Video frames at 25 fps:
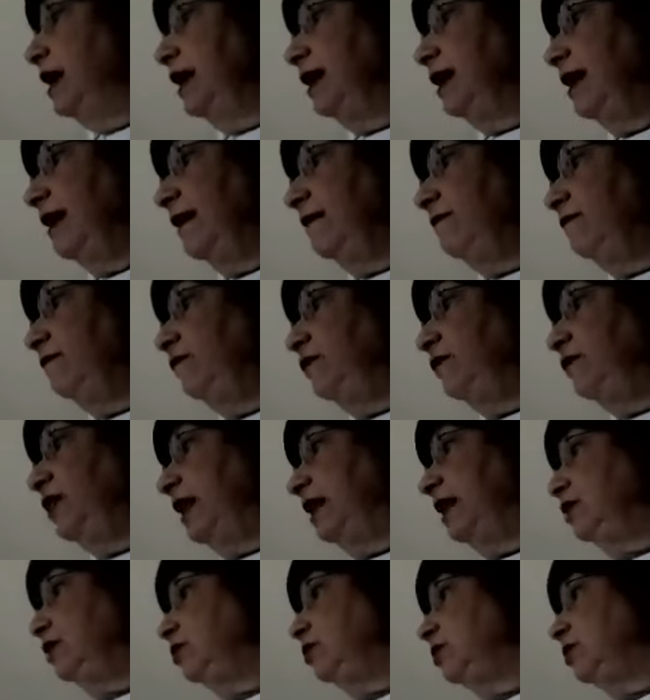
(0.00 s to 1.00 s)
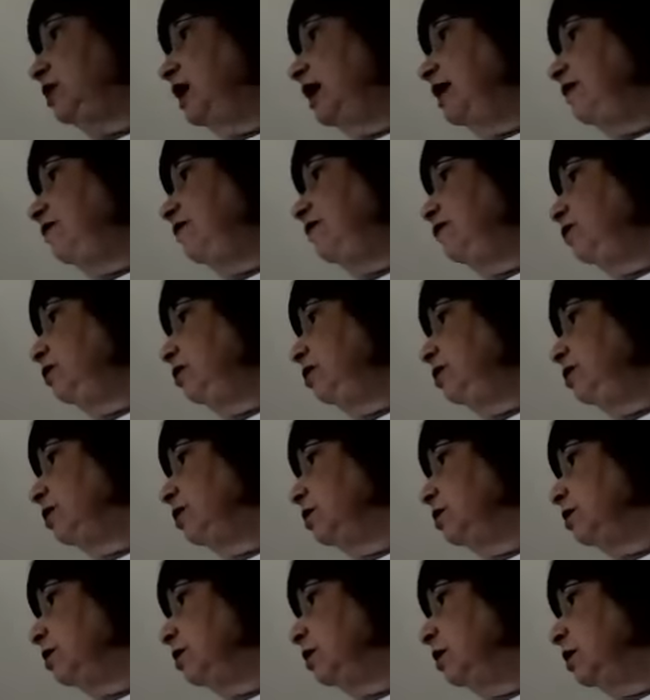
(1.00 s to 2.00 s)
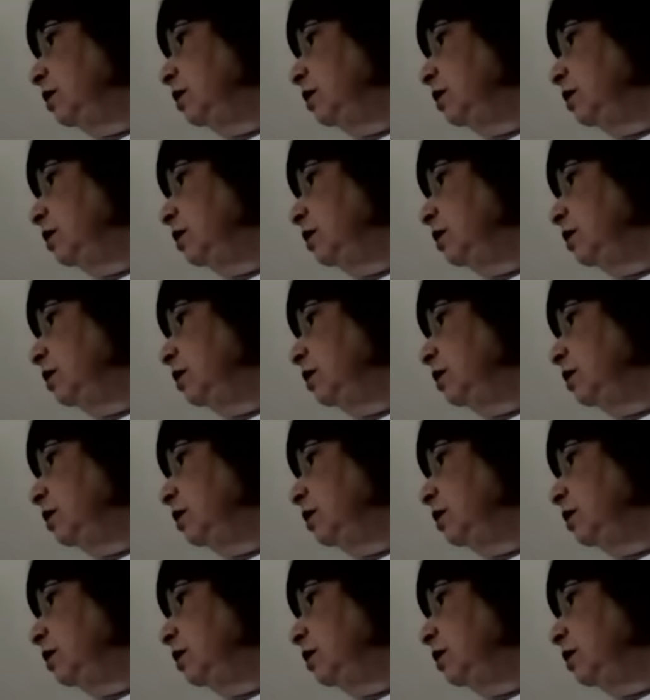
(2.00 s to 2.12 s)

can factor that further.